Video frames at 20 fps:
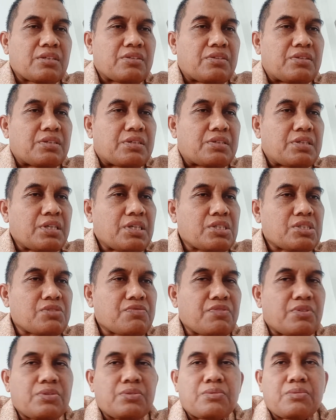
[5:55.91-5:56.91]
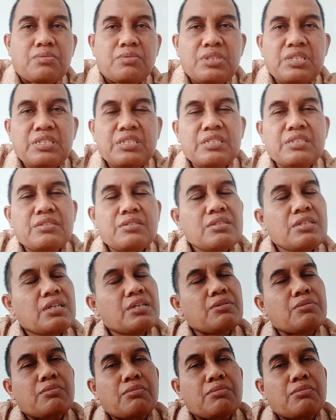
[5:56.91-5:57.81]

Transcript: the cash flow return